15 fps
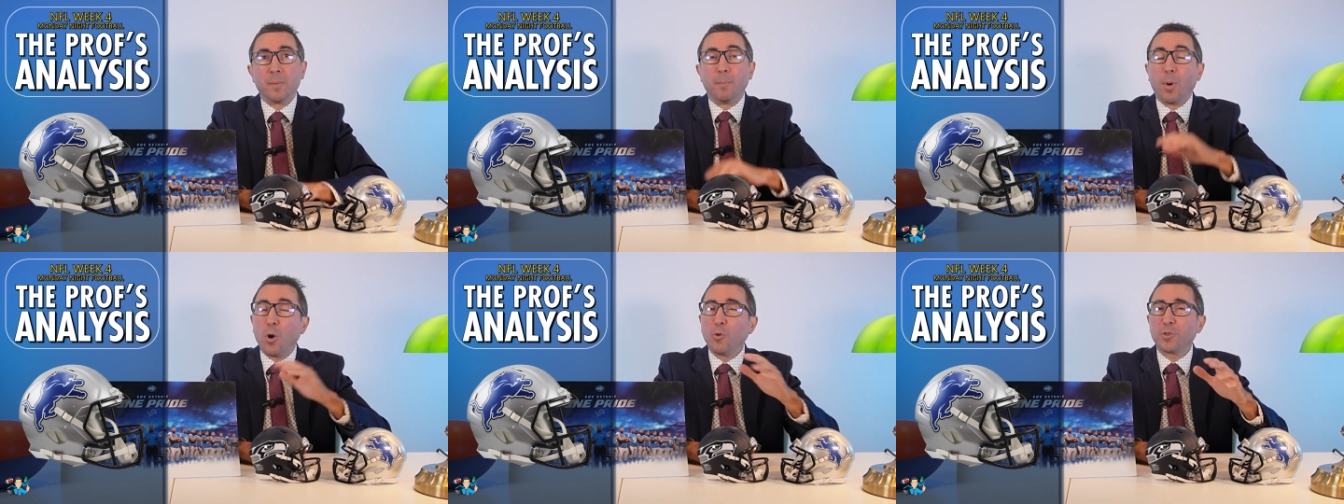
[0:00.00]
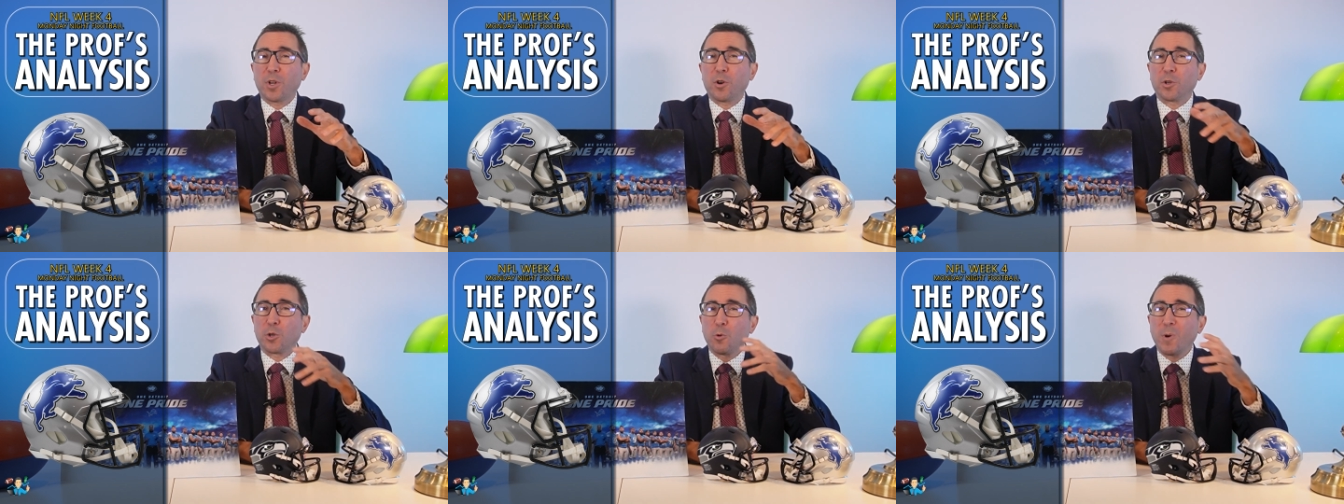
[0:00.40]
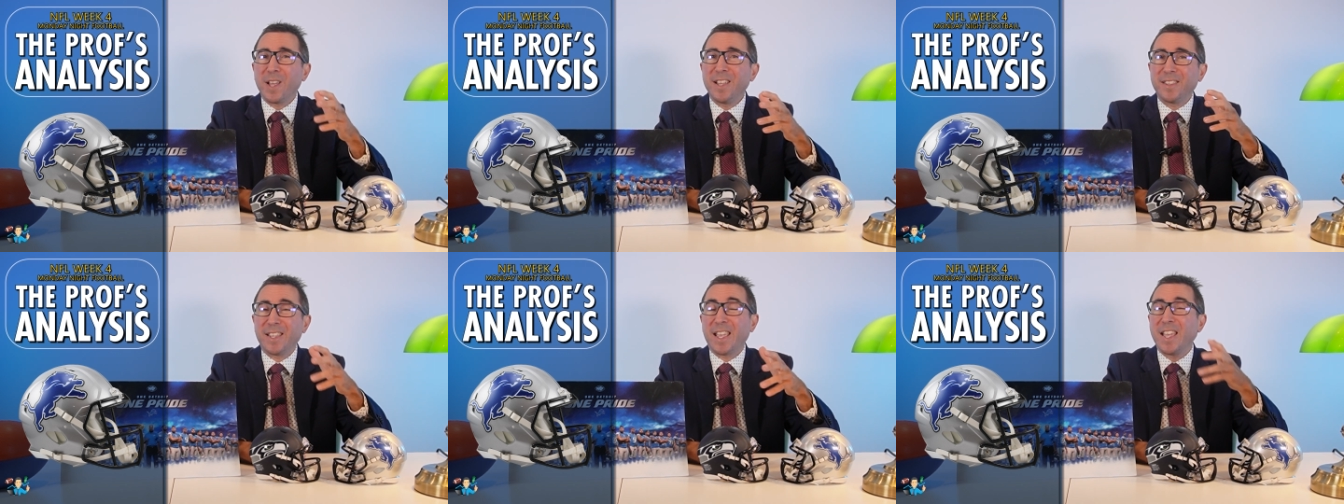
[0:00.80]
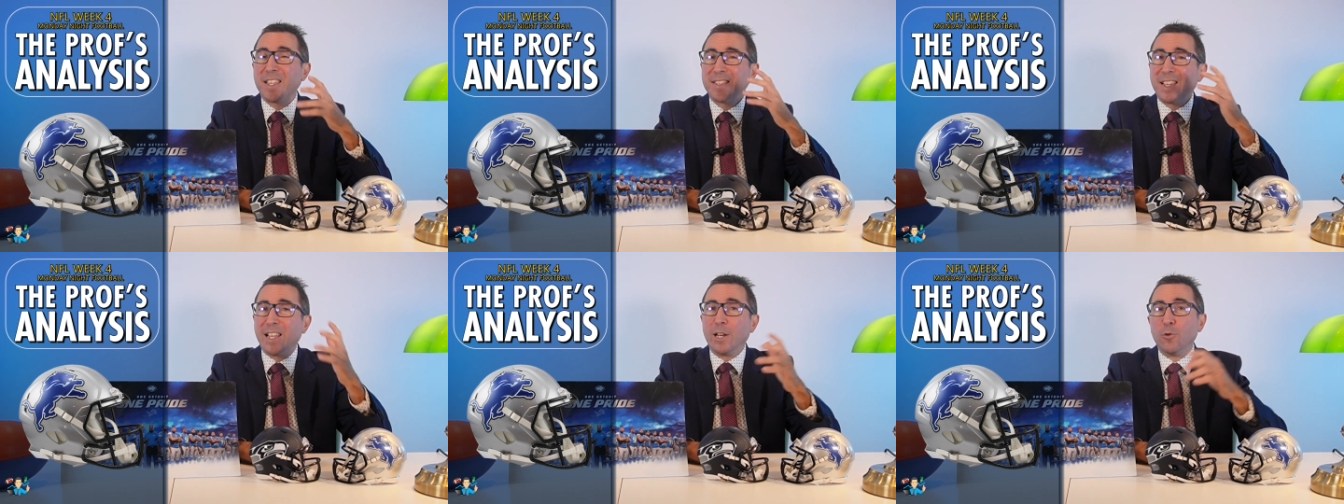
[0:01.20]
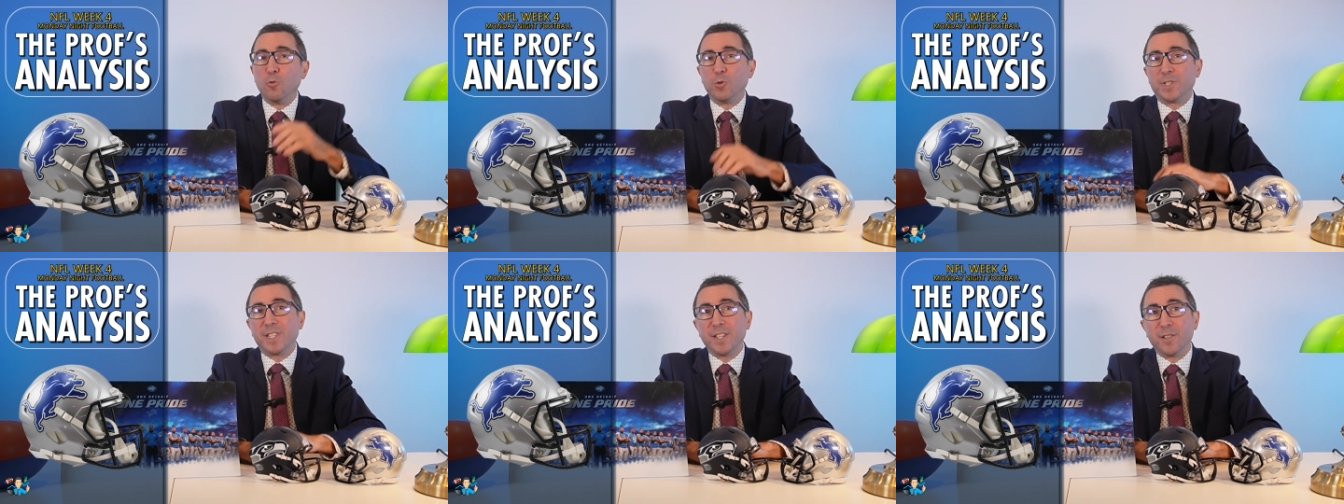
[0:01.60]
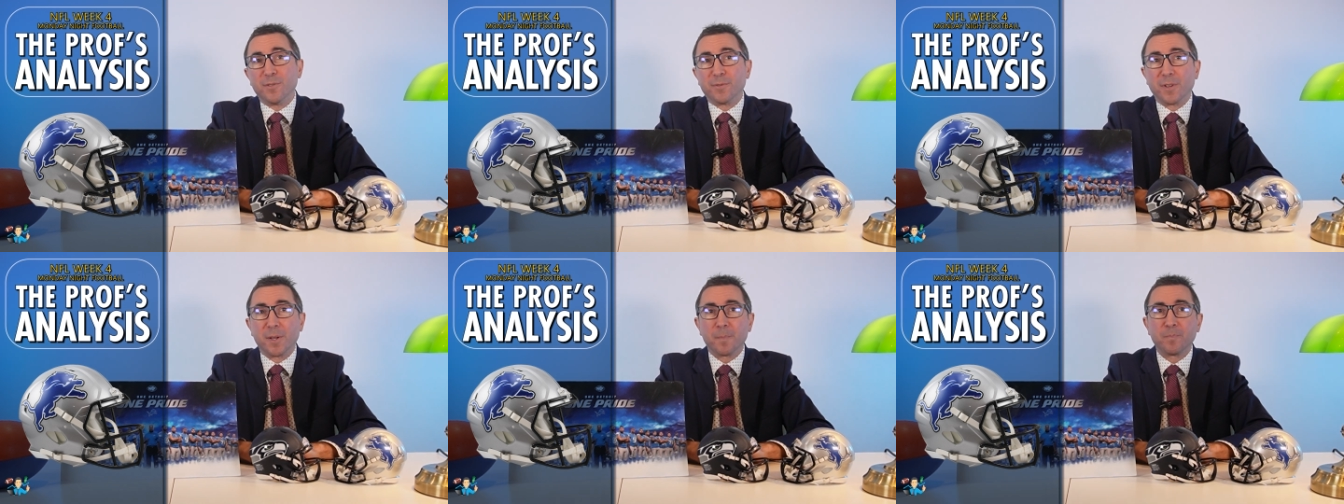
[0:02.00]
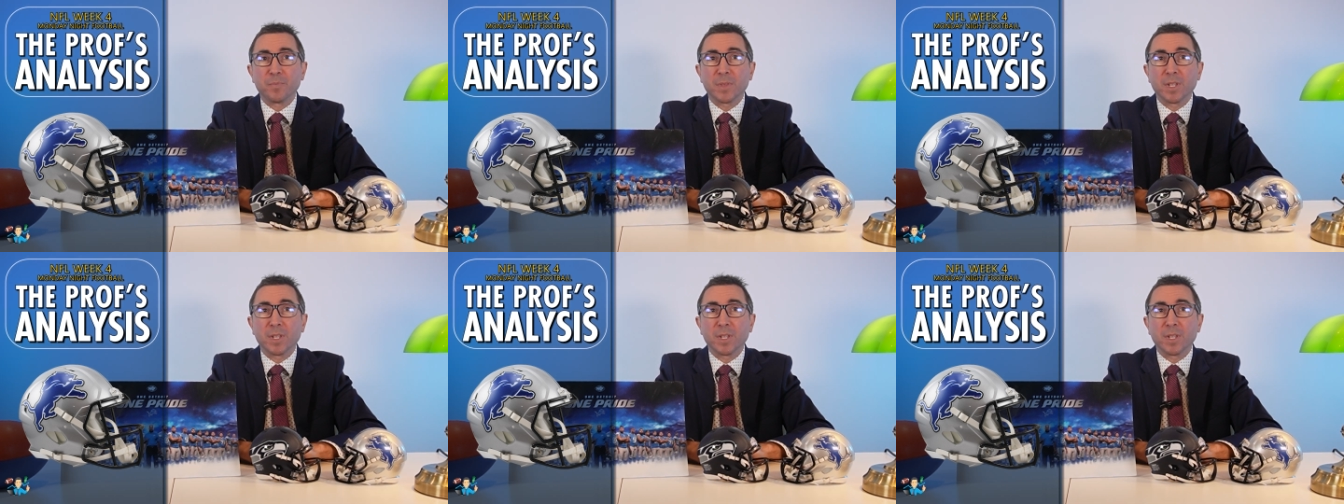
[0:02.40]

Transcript: Both are great and elusive.